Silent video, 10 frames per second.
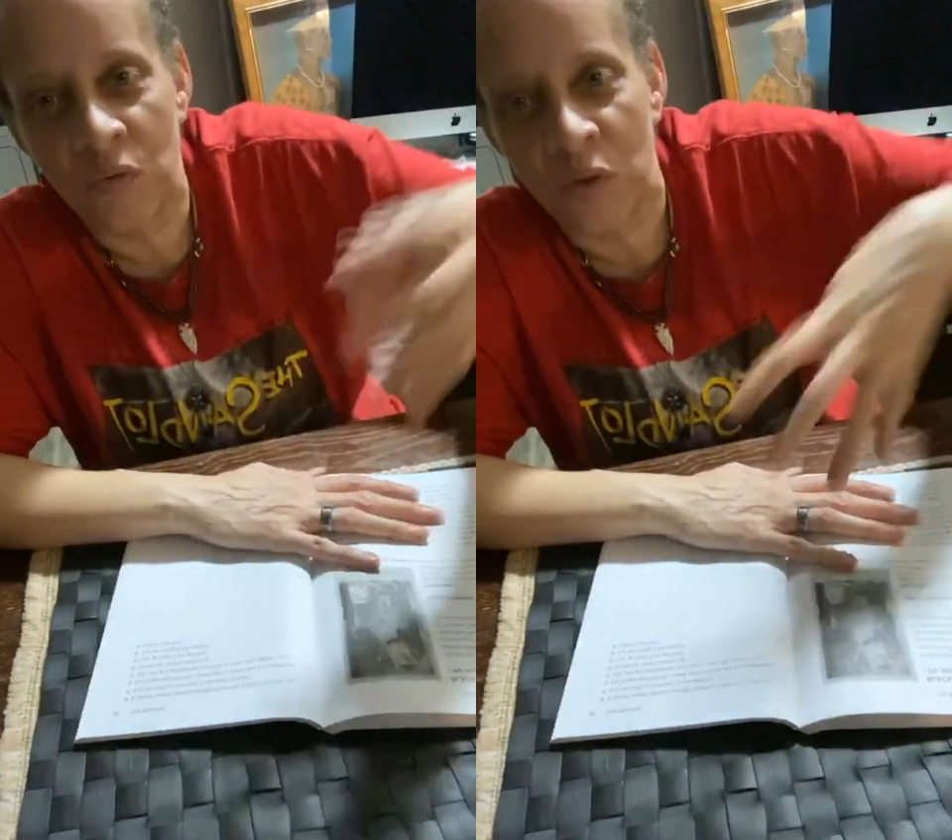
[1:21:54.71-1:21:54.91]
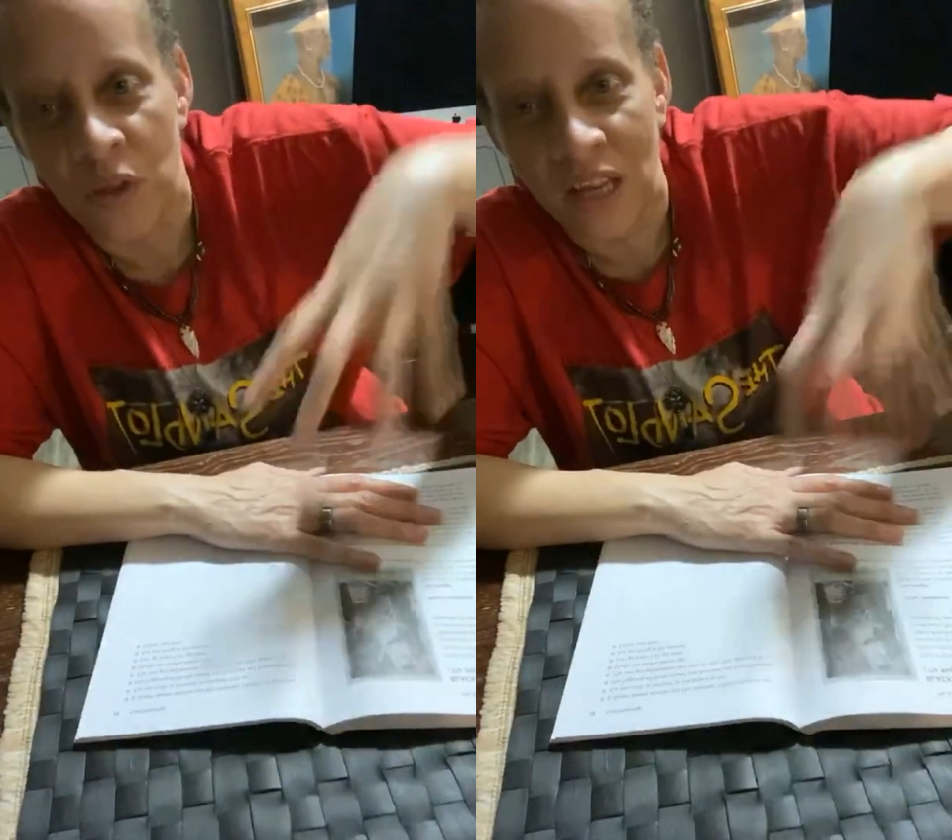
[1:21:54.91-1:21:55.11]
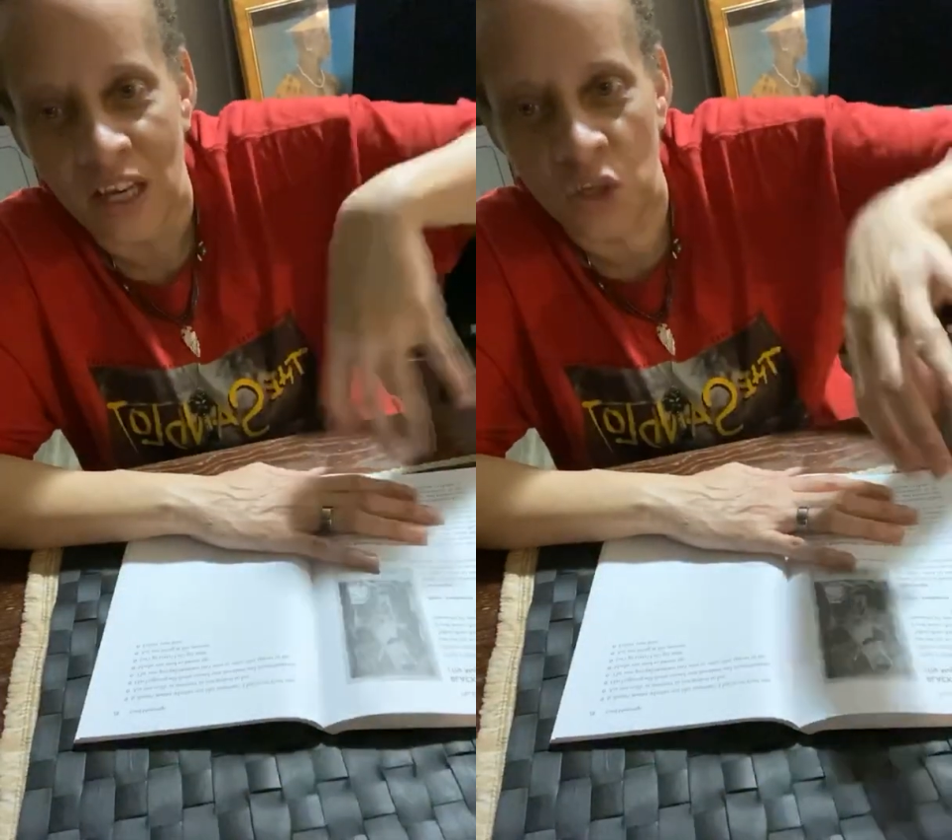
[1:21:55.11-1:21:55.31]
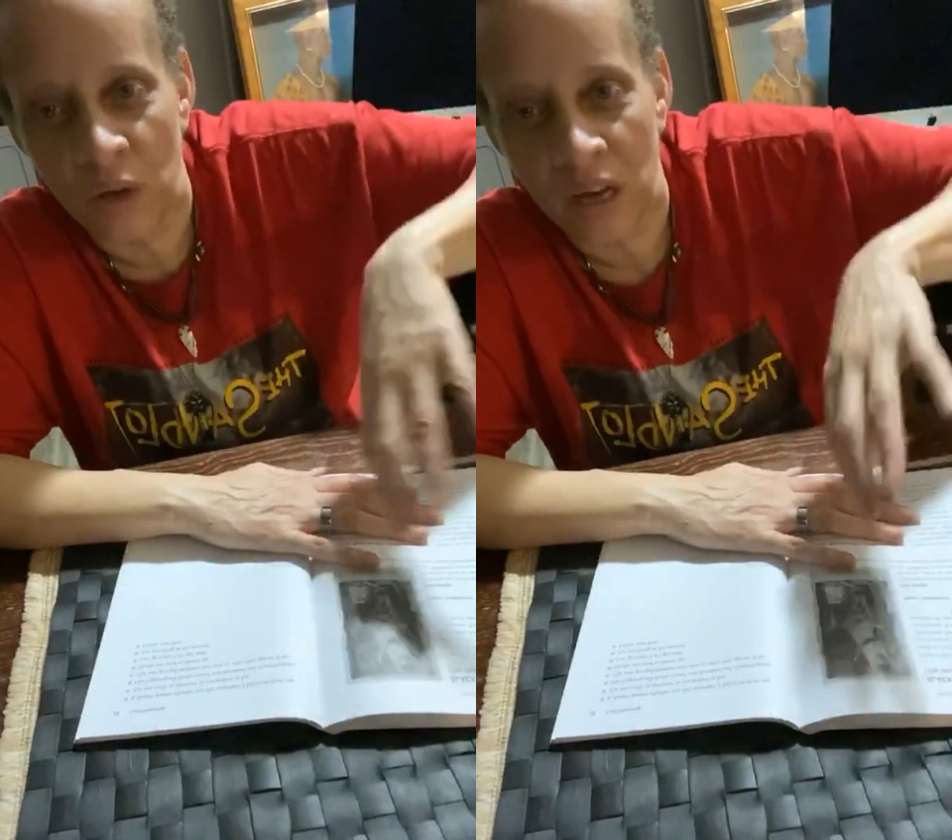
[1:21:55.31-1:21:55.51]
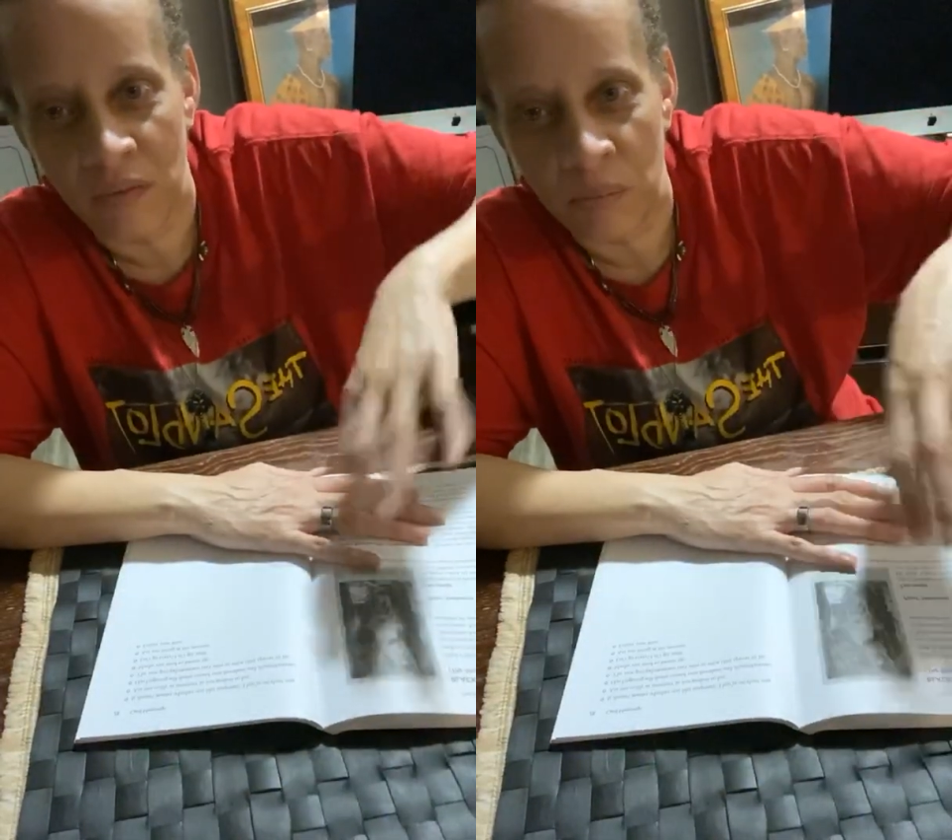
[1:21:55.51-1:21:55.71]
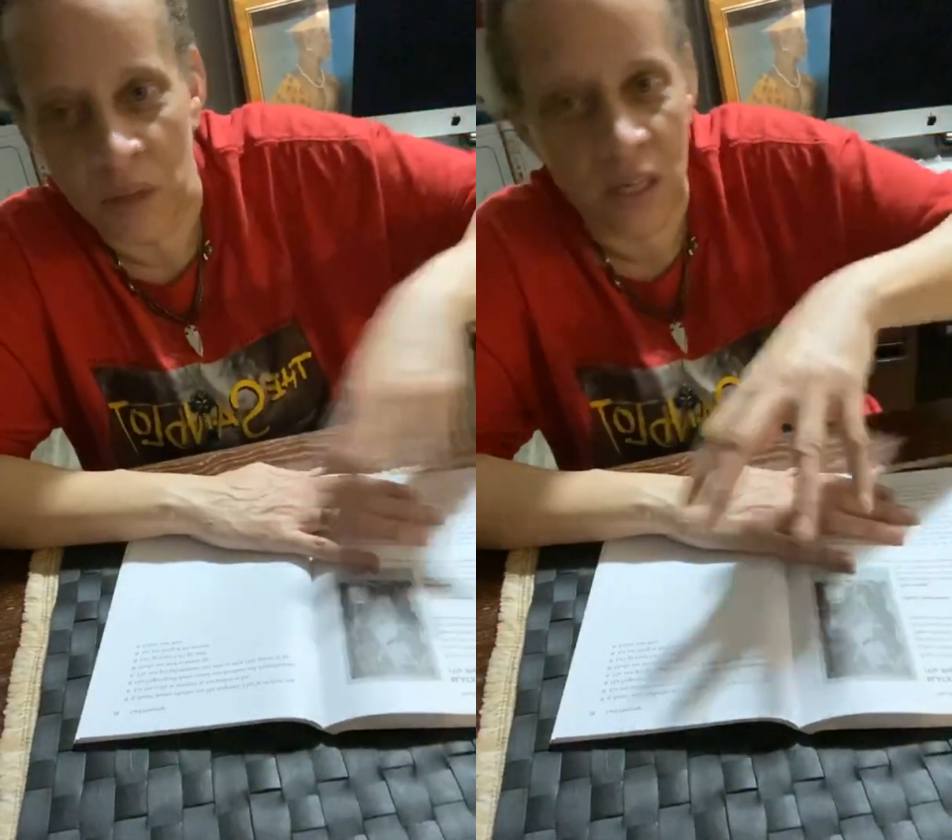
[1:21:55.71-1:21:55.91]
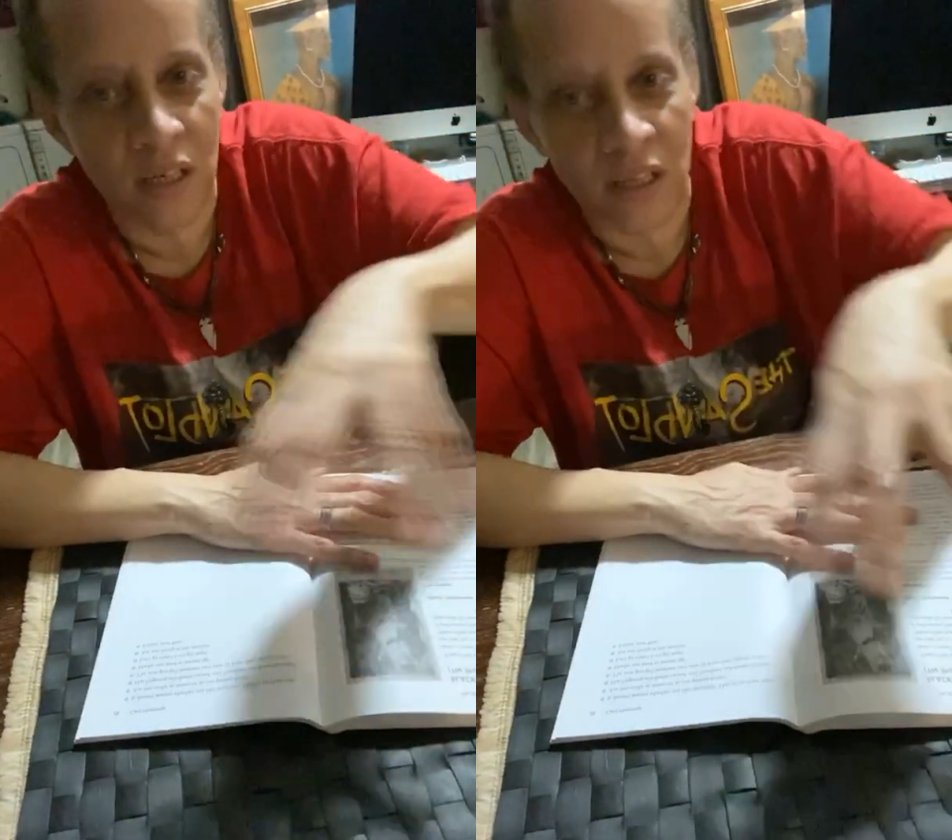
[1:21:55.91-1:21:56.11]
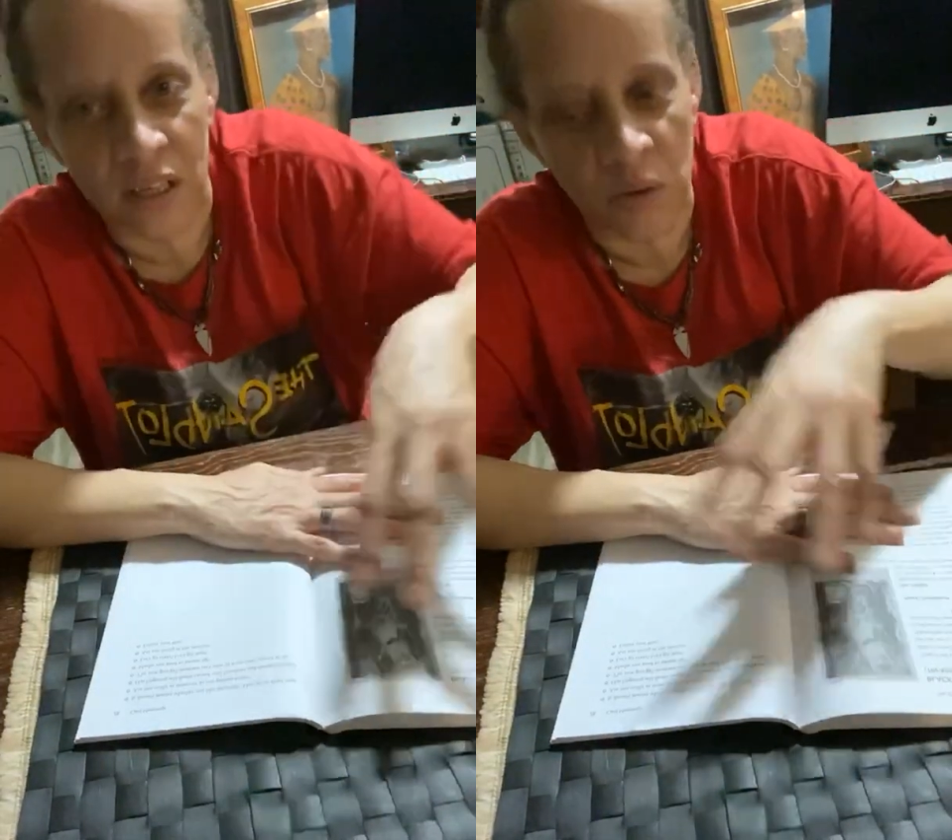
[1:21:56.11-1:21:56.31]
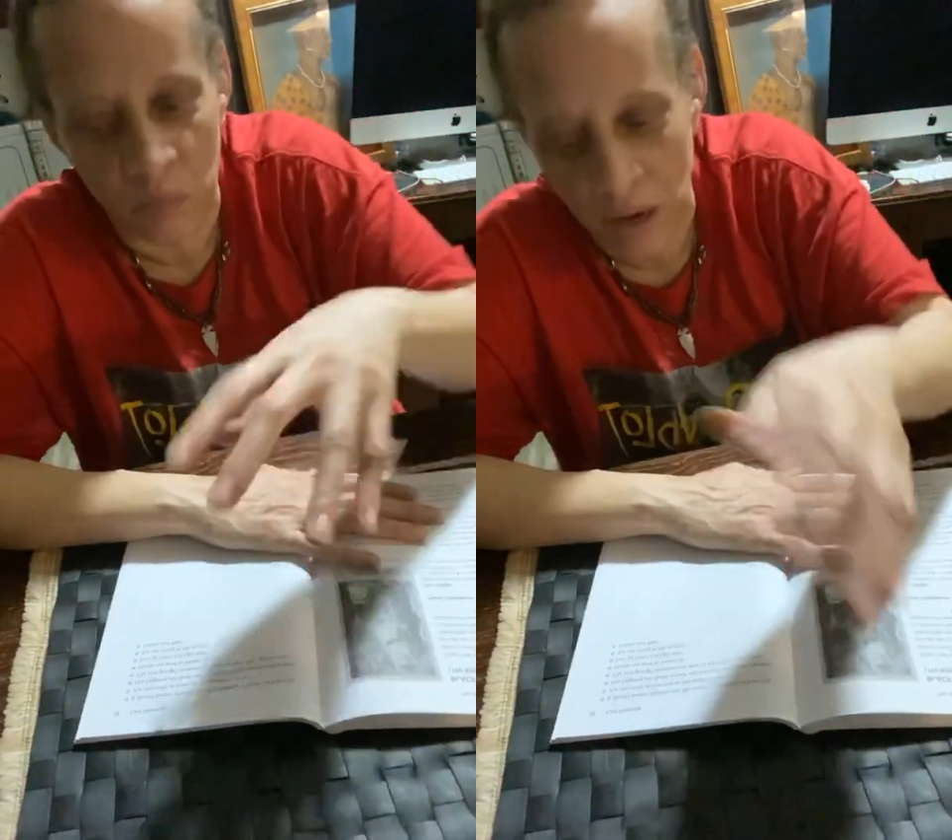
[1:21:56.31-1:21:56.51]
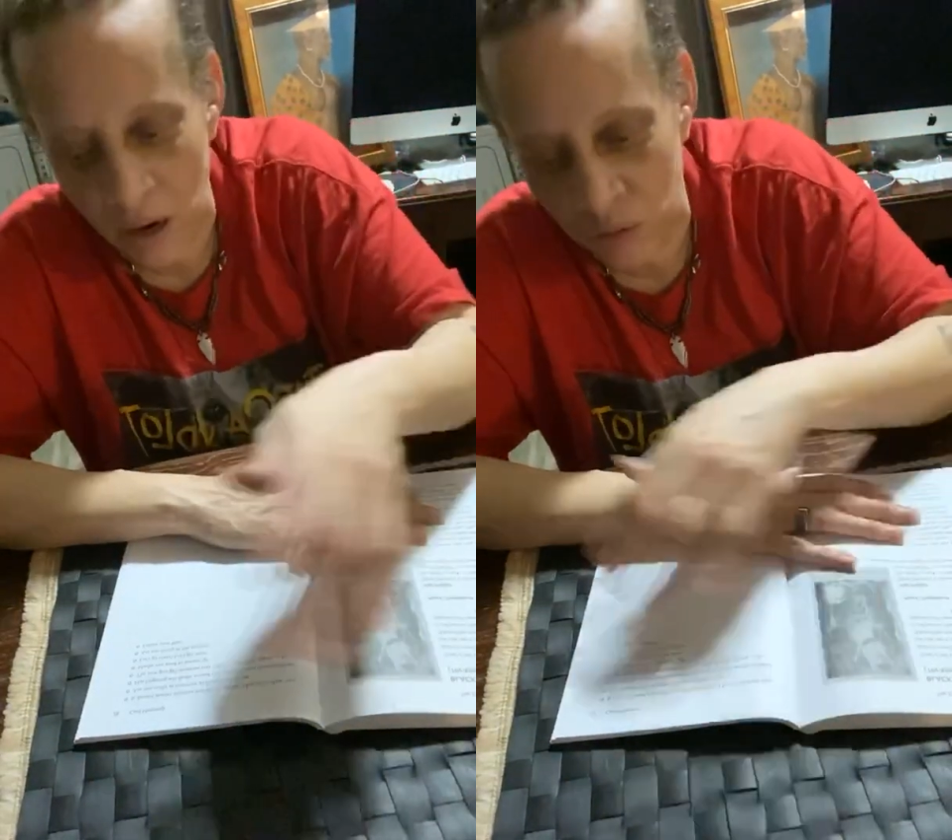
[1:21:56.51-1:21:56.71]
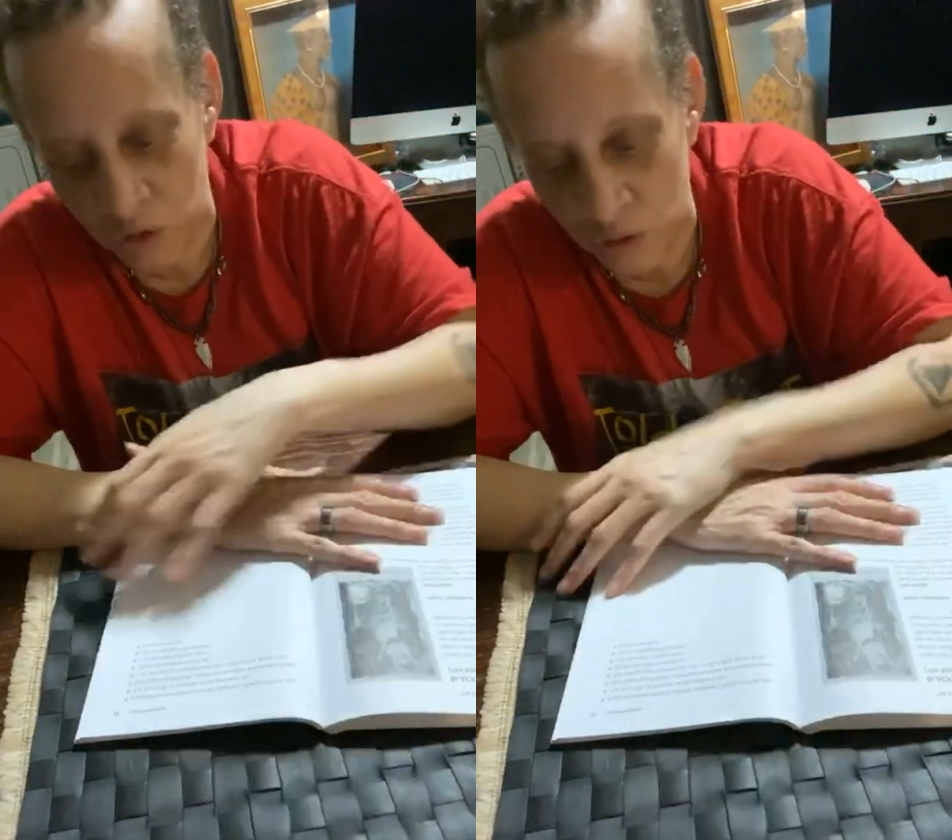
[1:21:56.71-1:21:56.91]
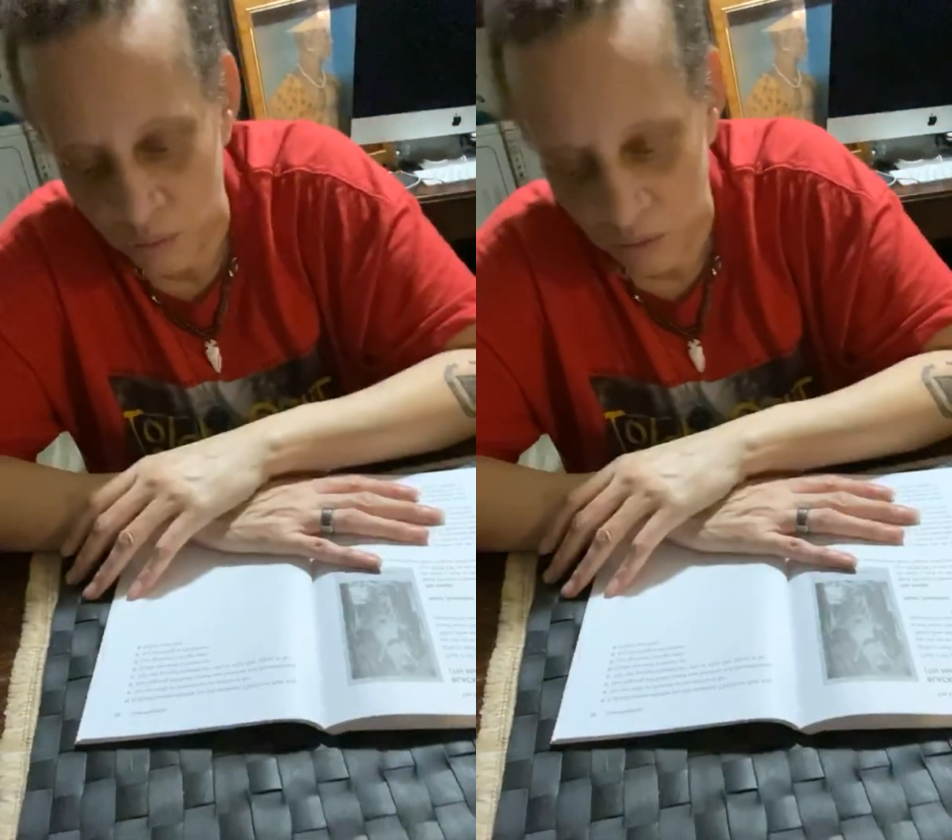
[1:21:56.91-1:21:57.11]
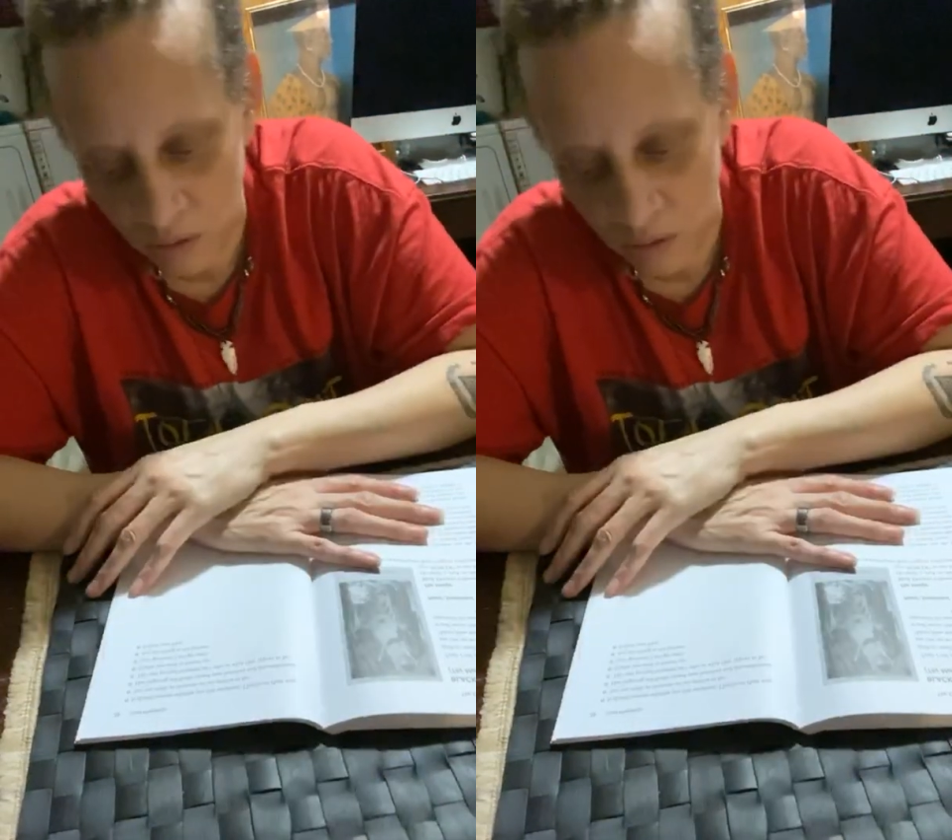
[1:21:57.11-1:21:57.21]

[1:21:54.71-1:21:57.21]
for the things you have immediately around you.